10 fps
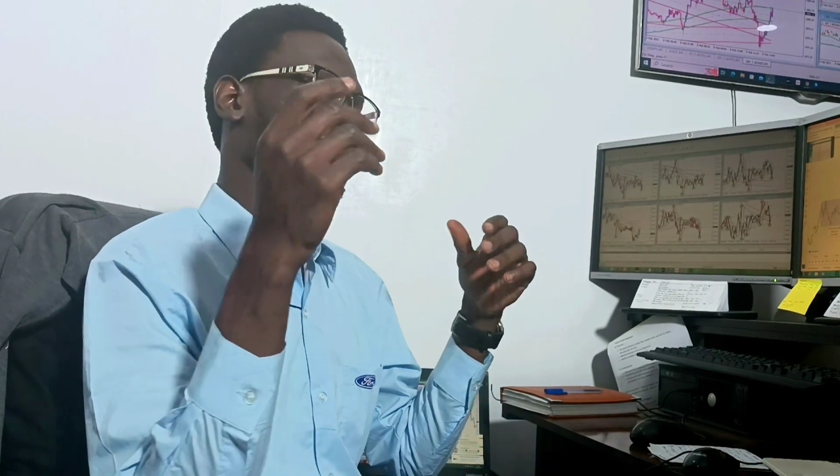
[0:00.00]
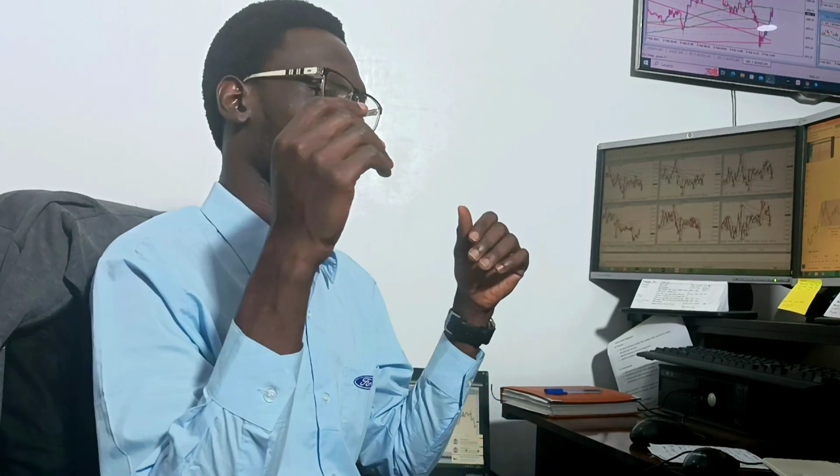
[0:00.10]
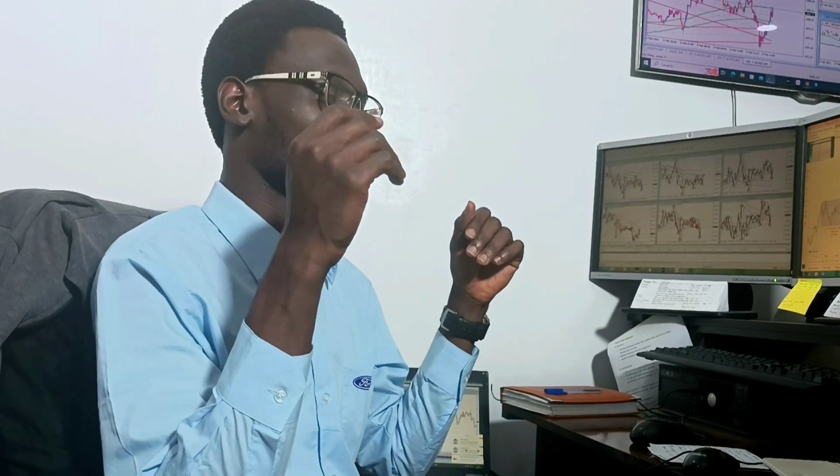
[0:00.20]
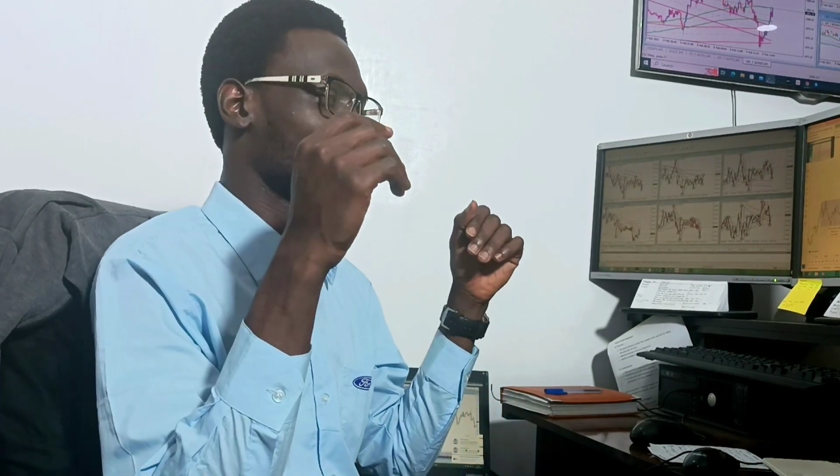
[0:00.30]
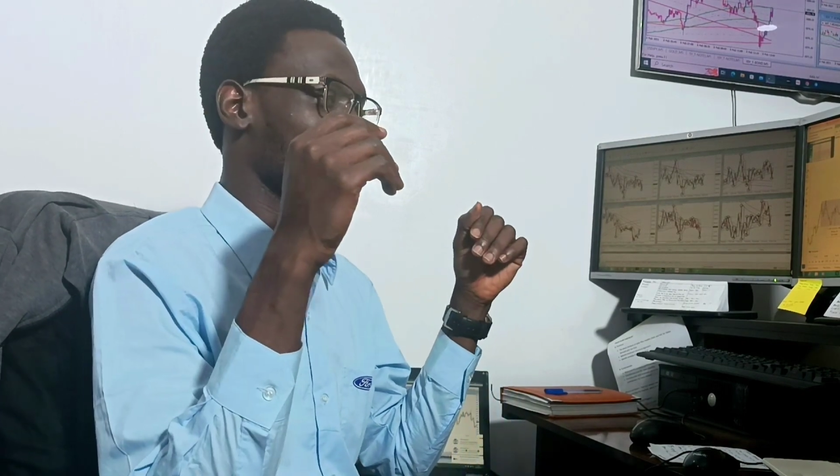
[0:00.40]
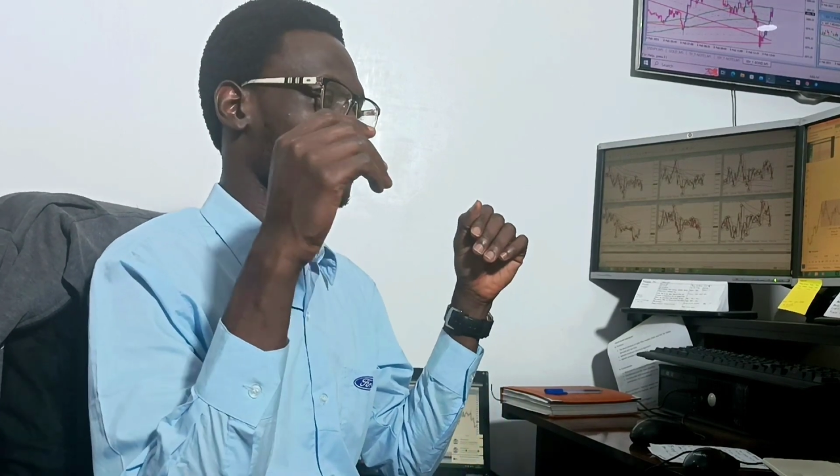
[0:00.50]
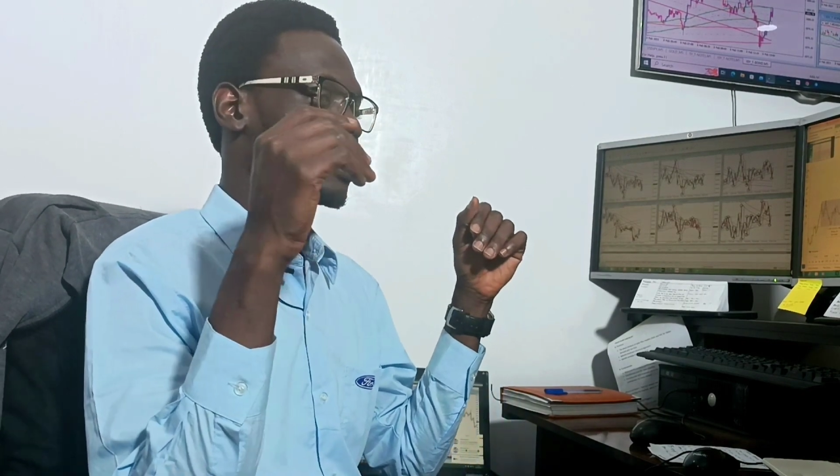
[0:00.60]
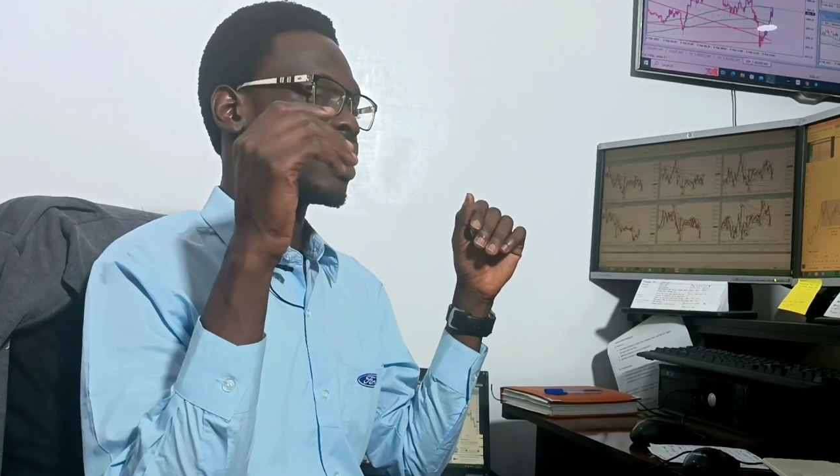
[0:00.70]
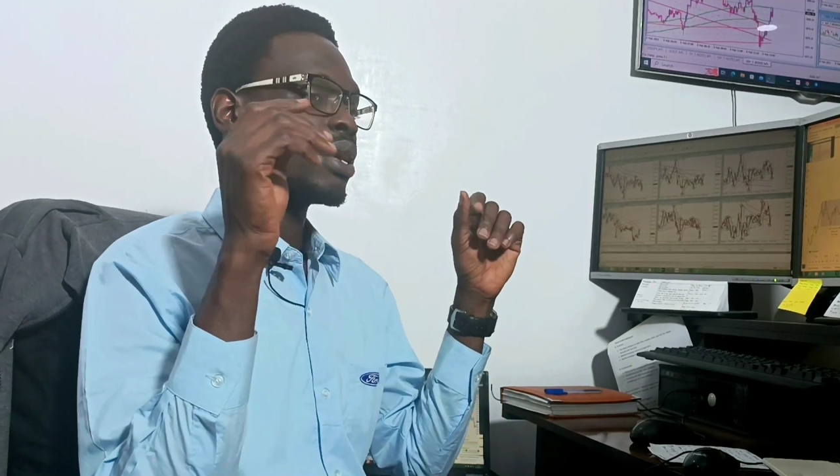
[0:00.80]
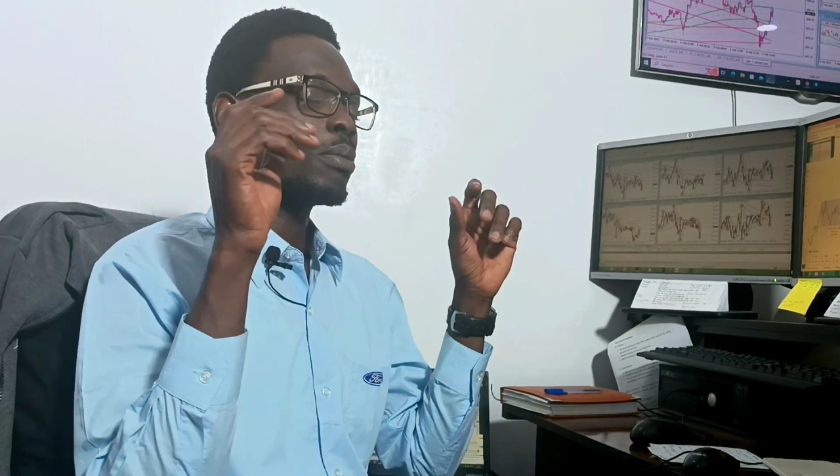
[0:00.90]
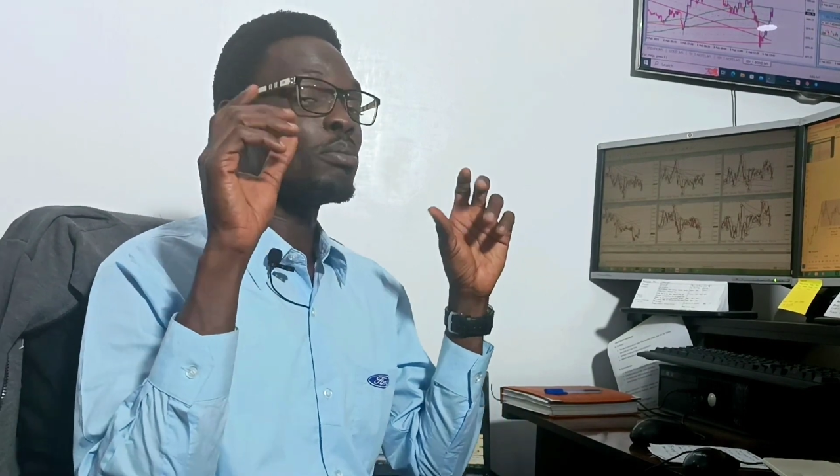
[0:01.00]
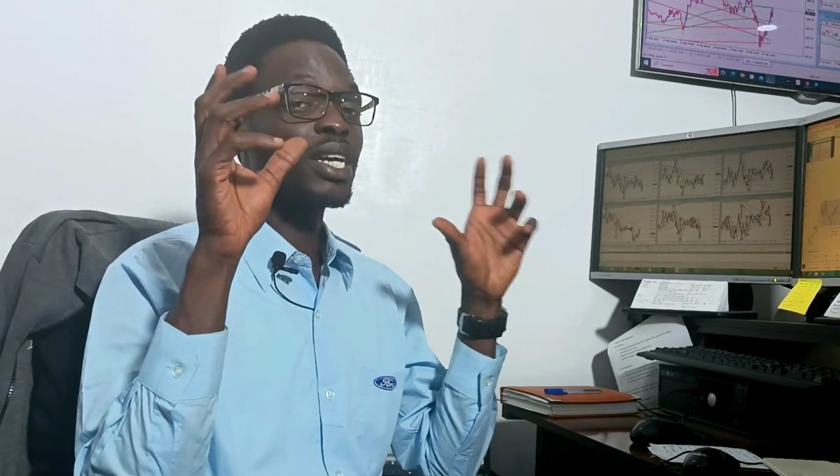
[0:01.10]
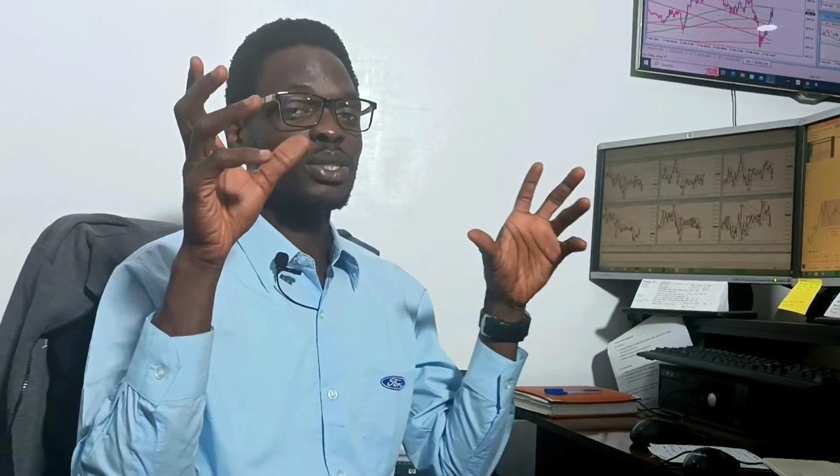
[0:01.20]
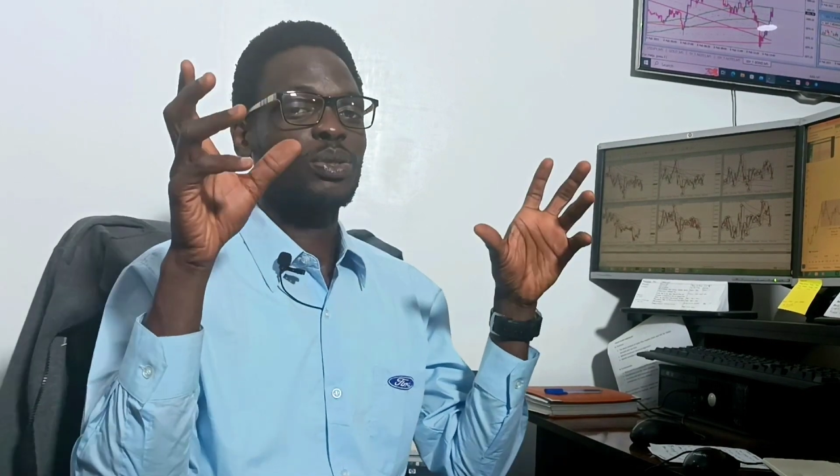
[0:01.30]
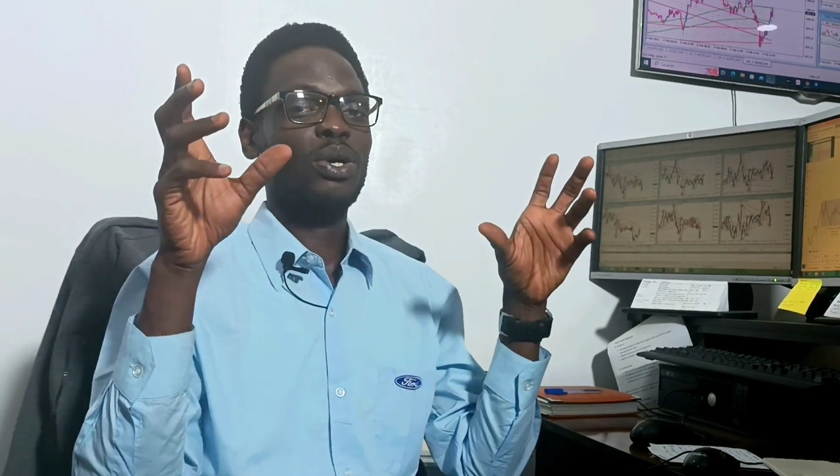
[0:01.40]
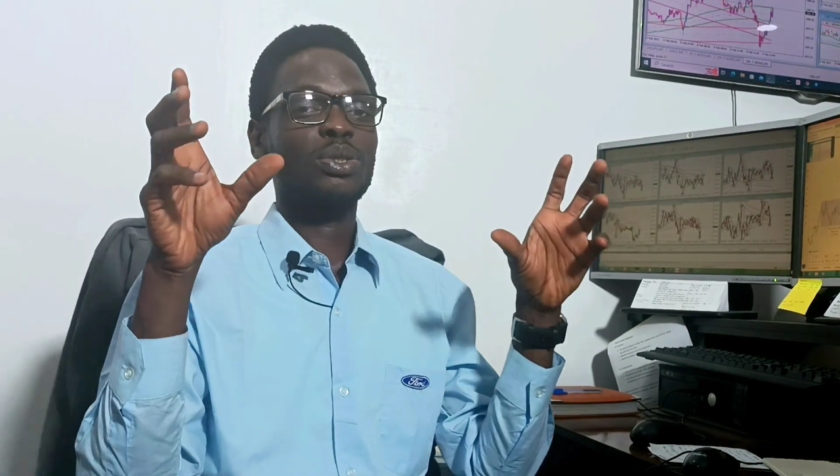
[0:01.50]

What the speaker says: to do is make sure